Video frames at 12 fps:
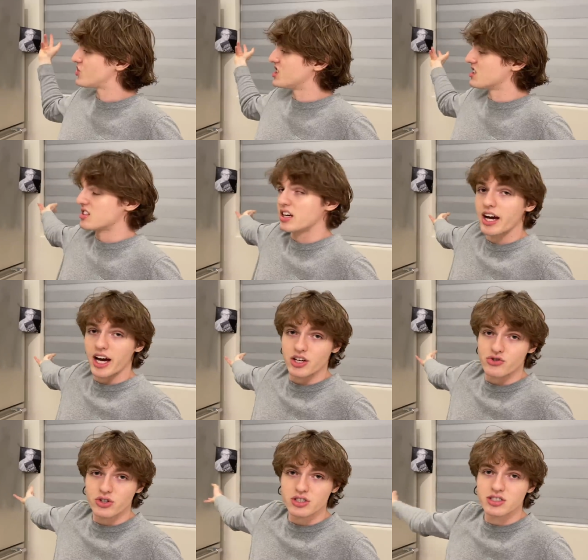She's a
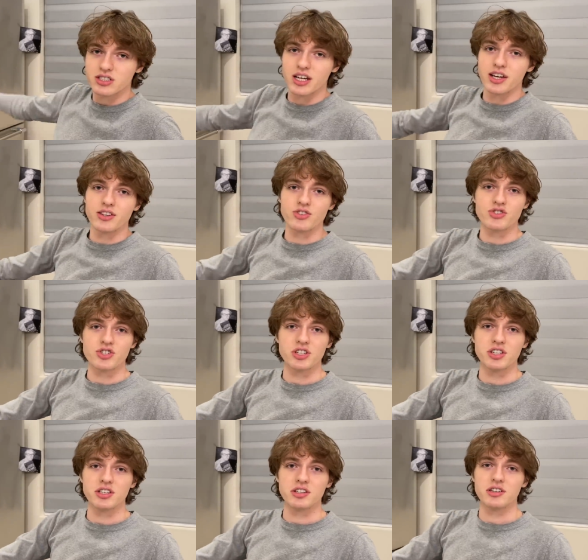psychiatrist and
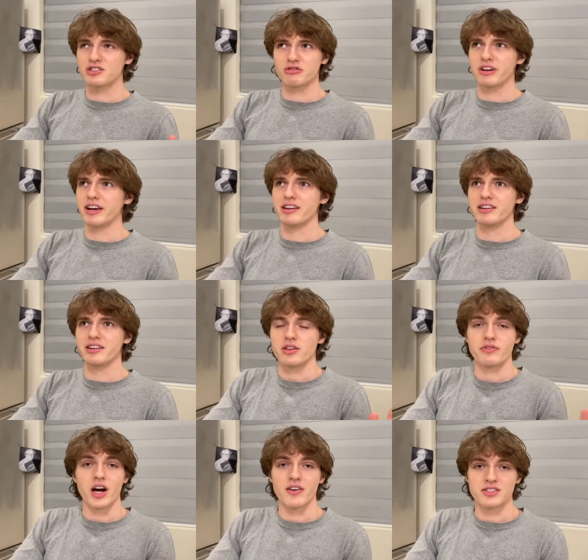she created the
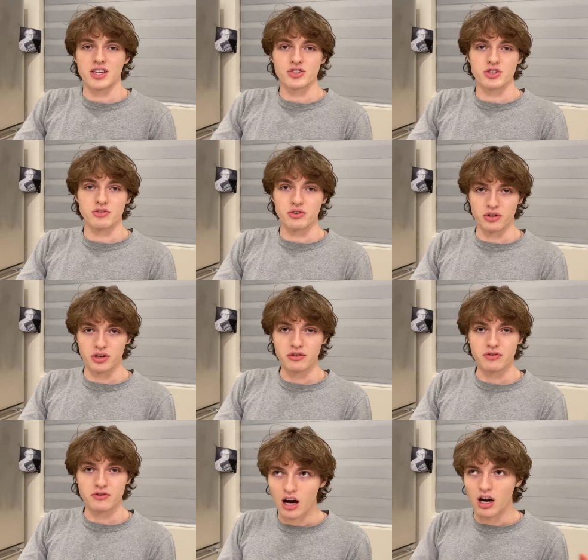five stages of grief.